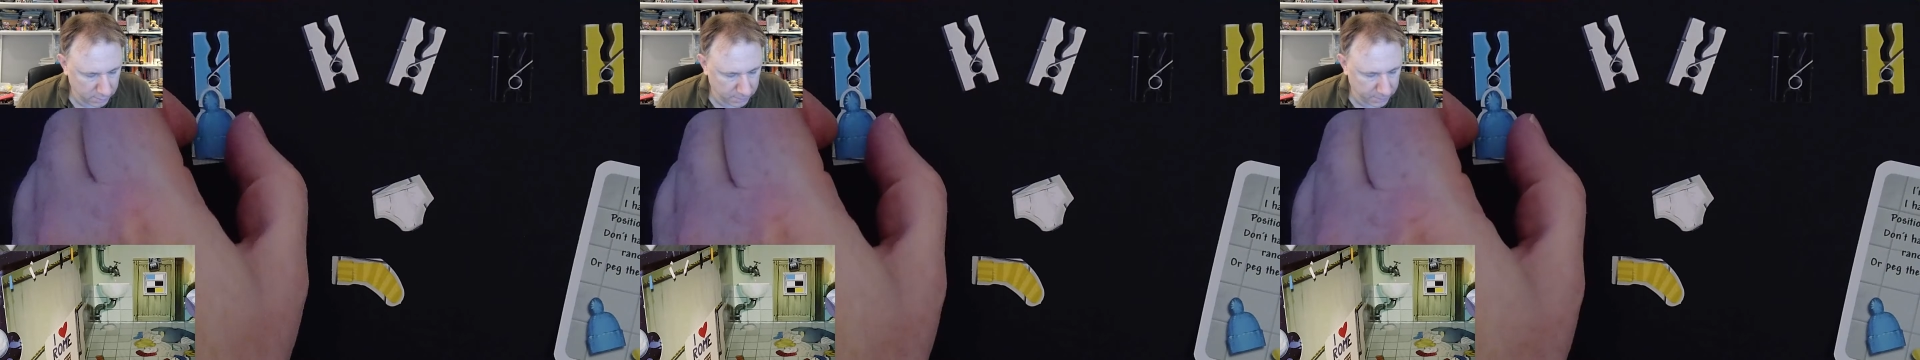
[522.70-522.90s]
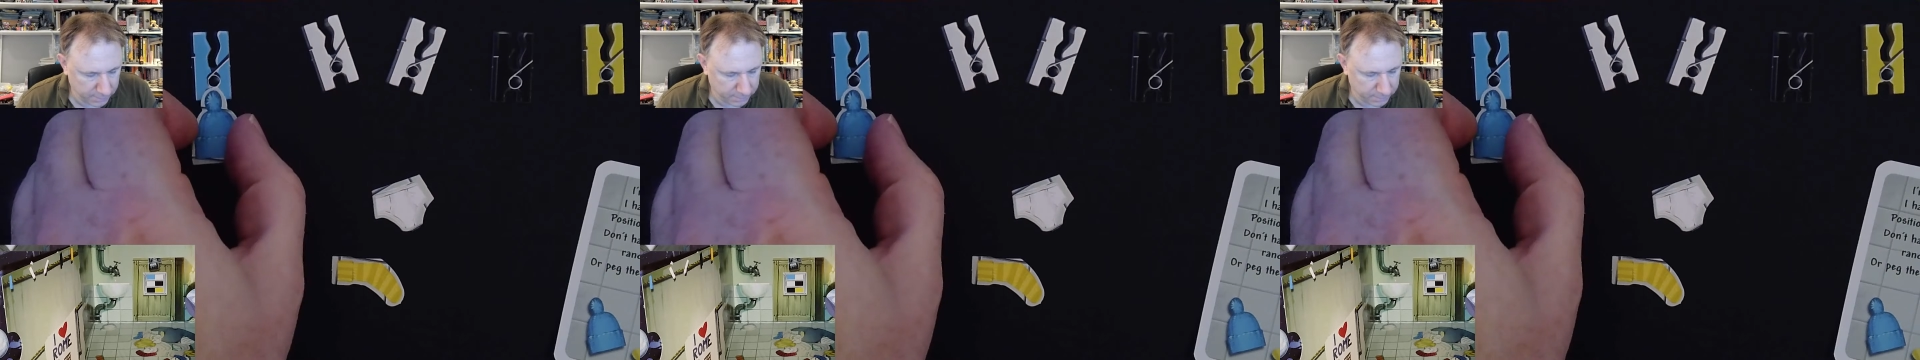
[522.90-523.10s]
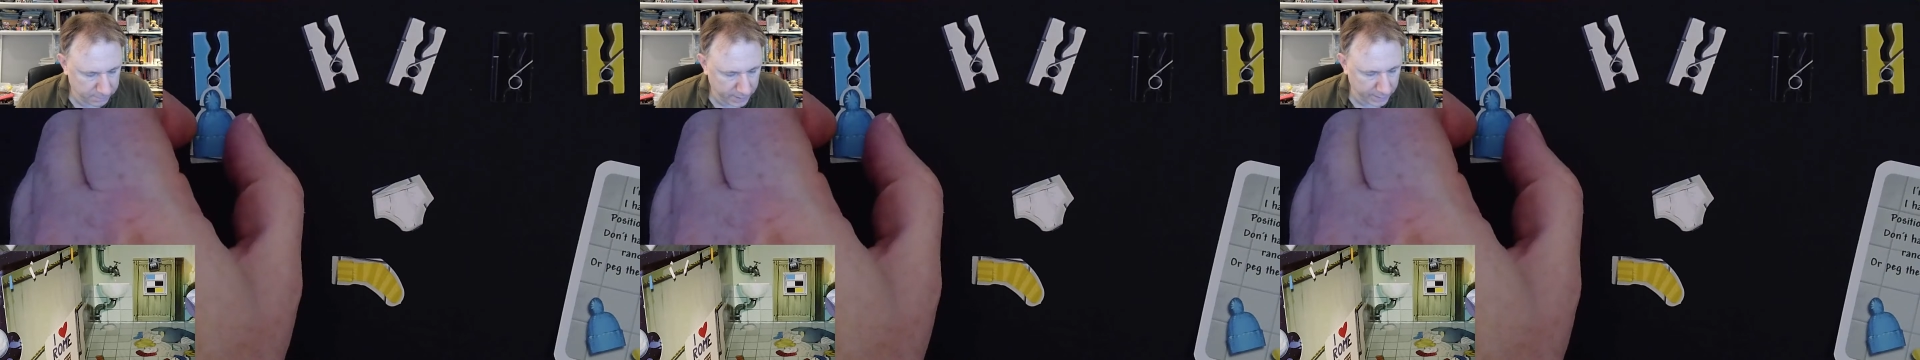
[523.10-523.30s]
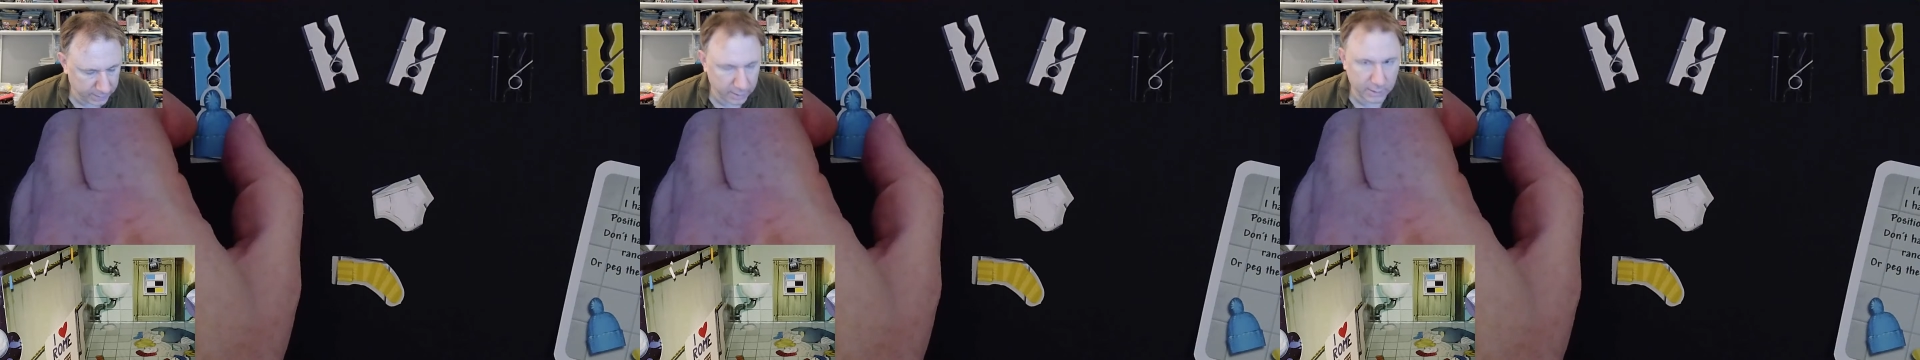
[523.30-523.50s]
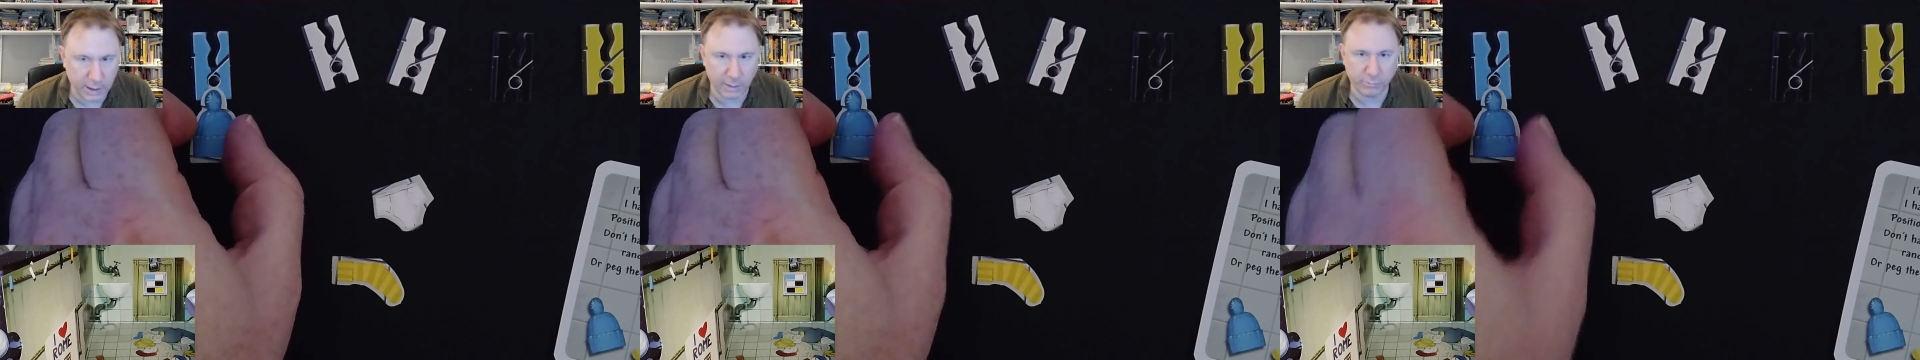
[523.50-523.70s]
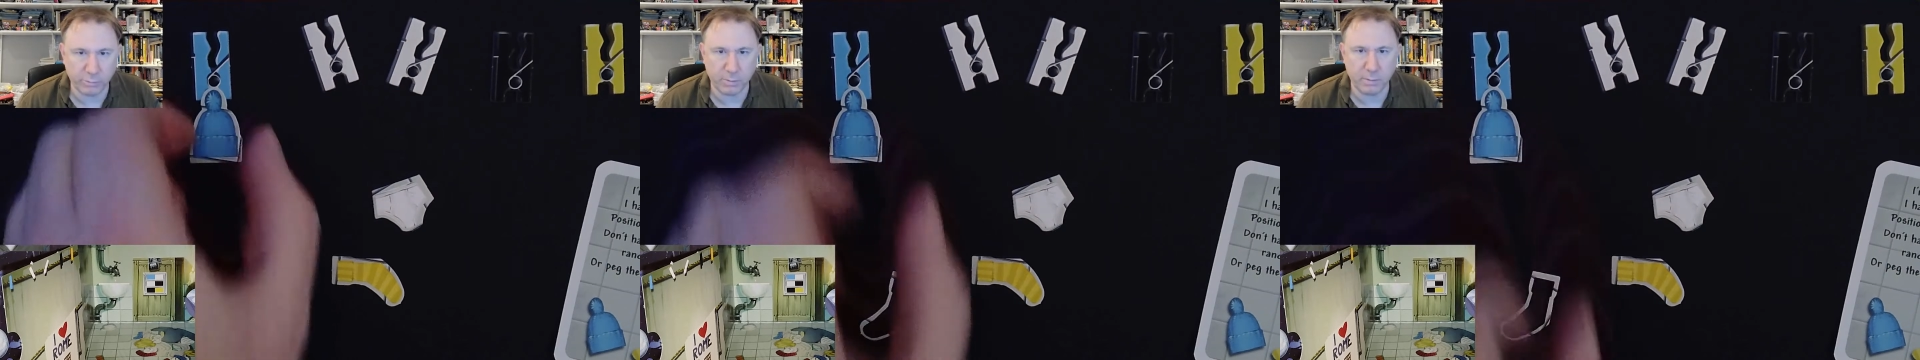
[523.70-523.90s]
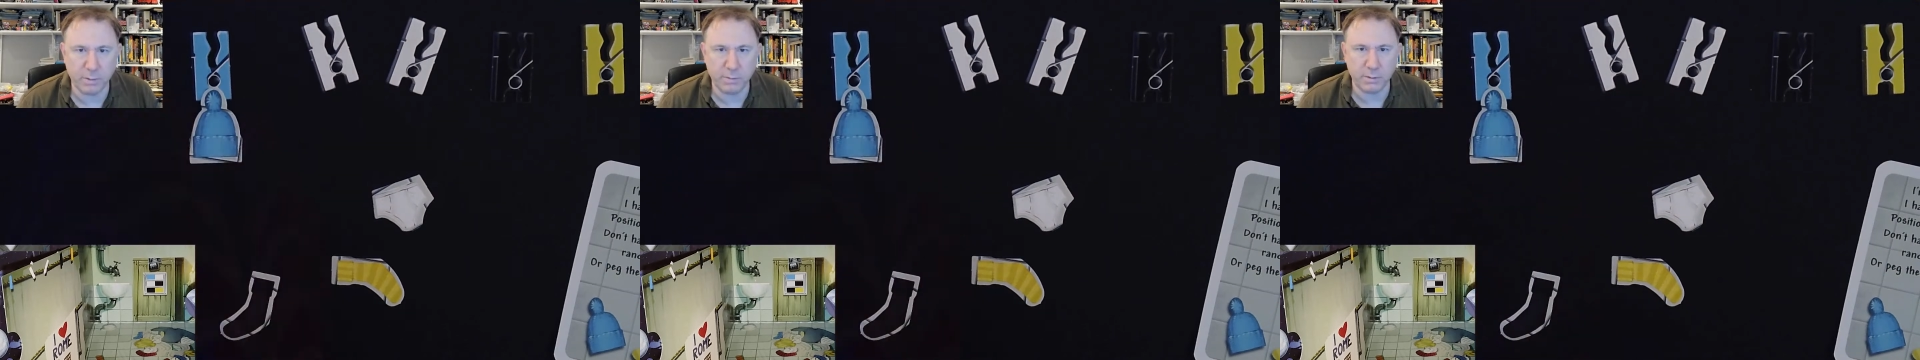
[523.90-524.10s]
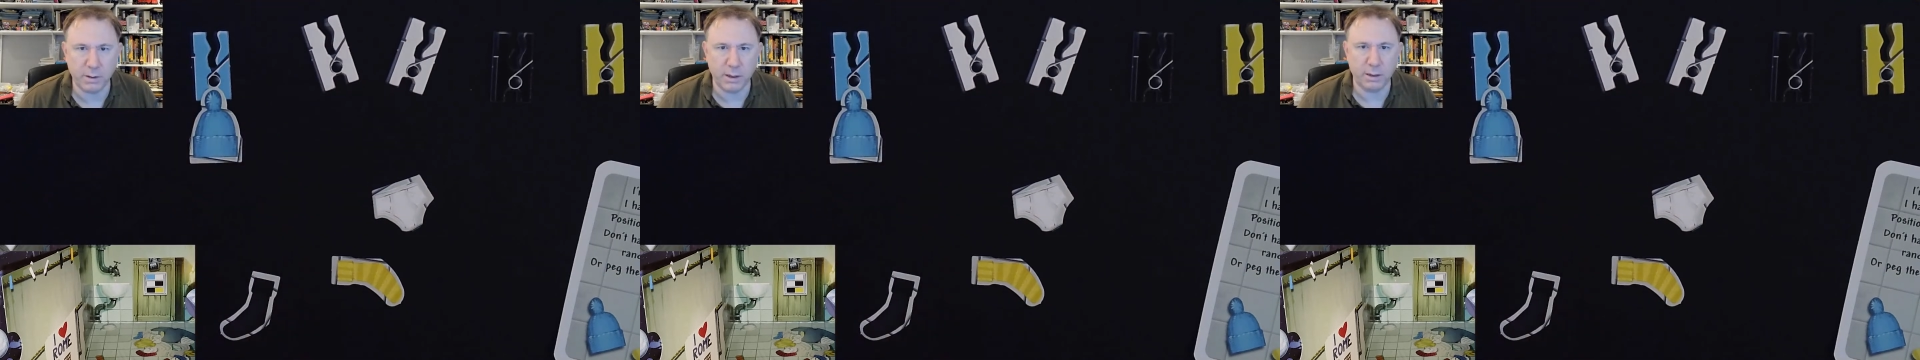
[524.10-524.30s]
We'd peg like that probably,
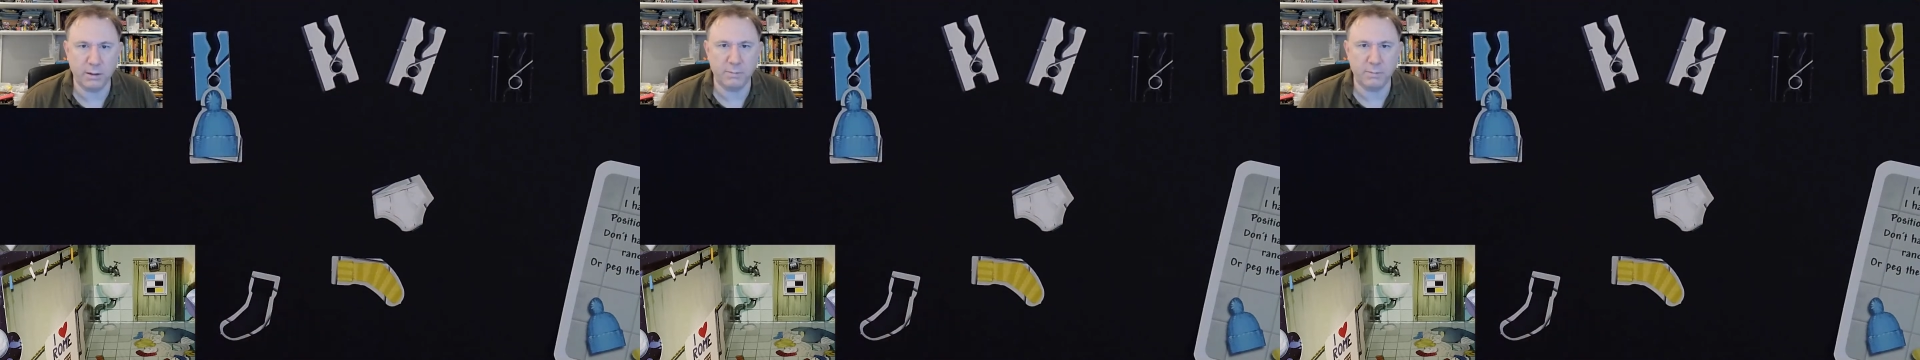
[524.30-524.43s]
wouldn't it?